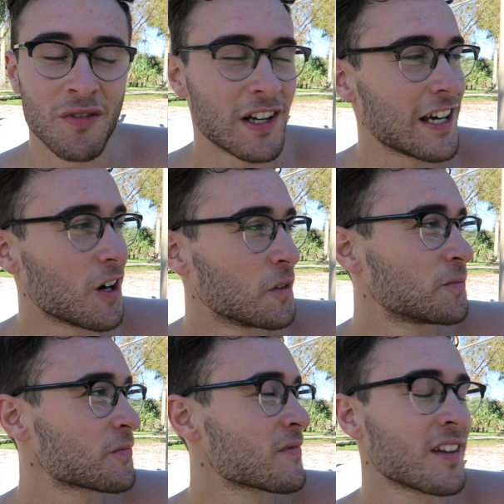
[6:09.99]
video.
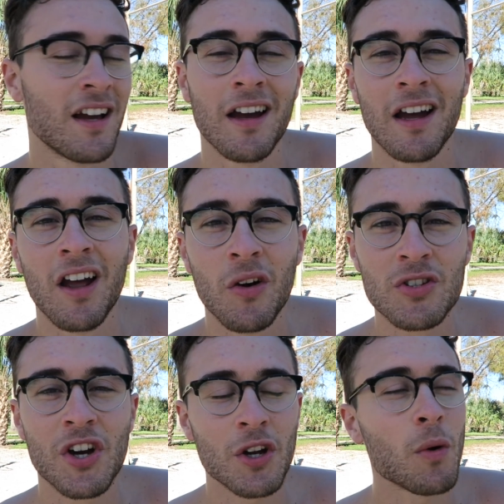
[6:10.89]
It
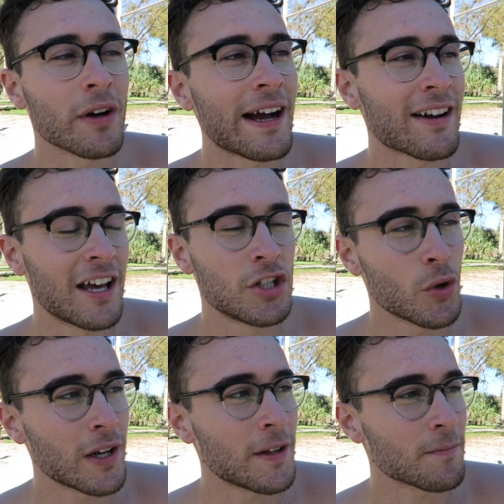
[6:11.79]
was a good workout, I
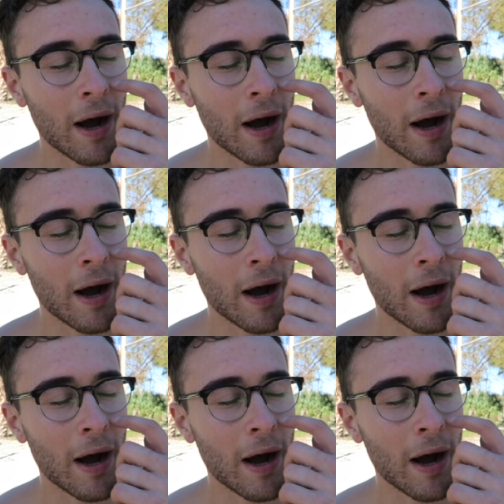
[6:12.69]
enjoyed it.